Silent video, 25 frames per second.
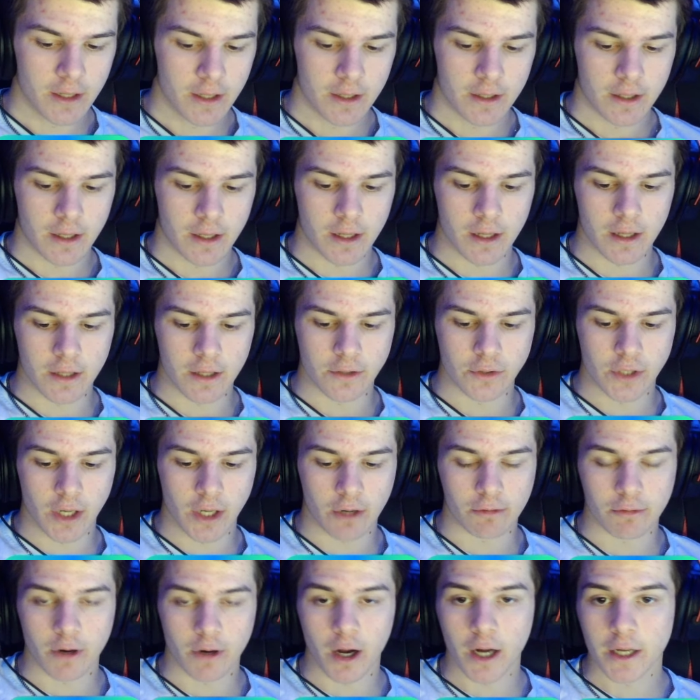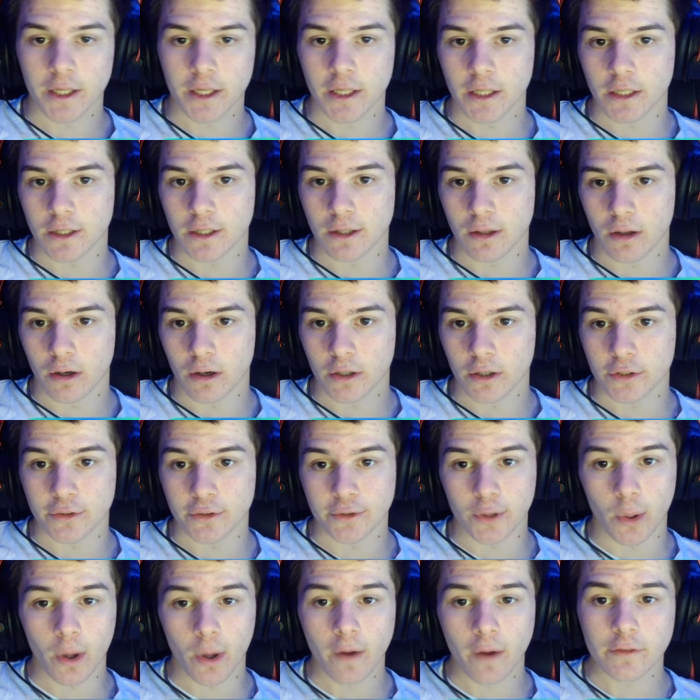And you got Rocket and Log. You
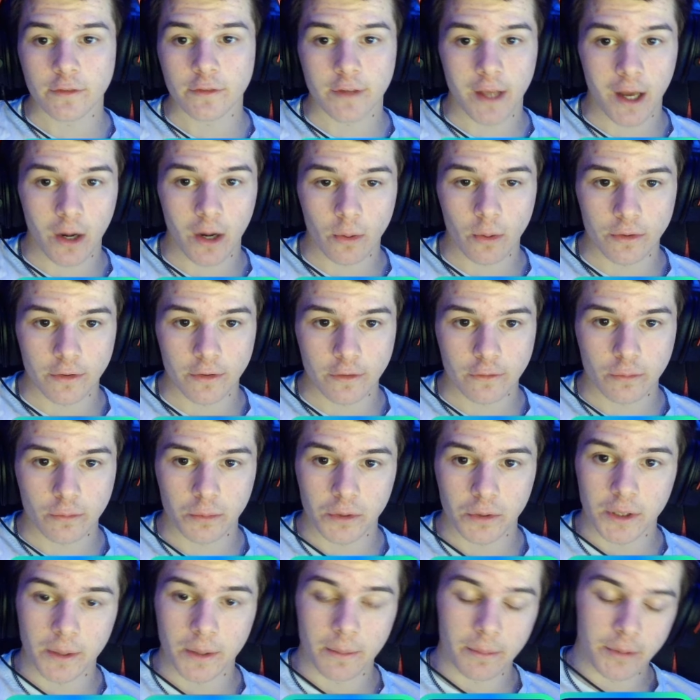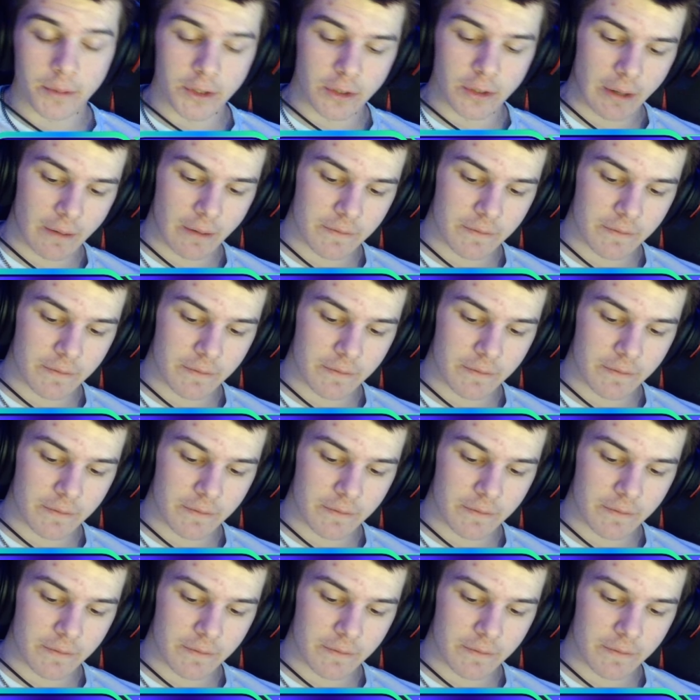don't have a tower in this one, but you have